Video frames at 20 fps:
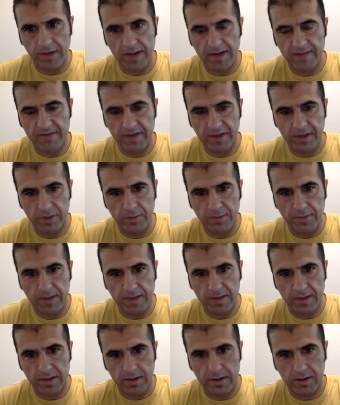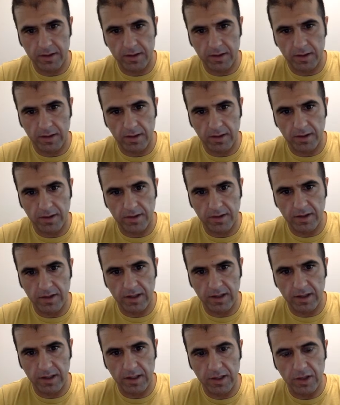value method on the
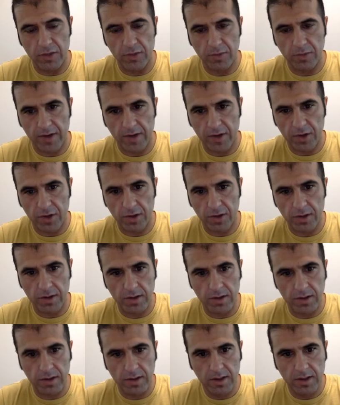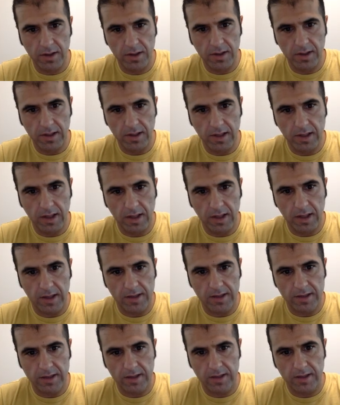enumeration. And
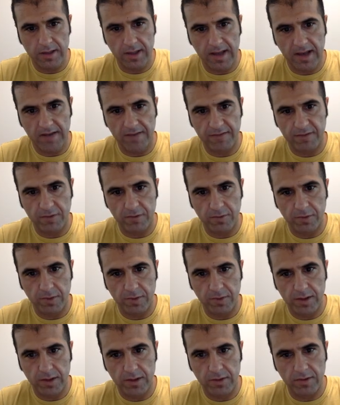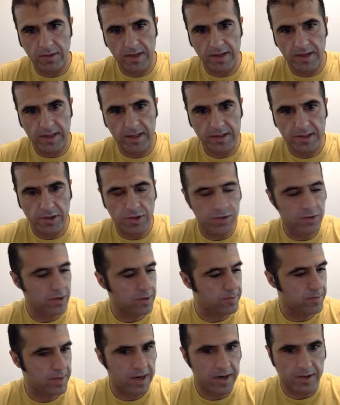uh, after we do that integer
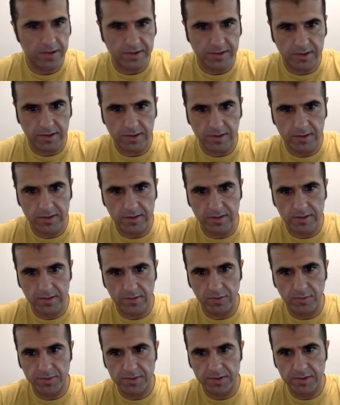comparison, oops.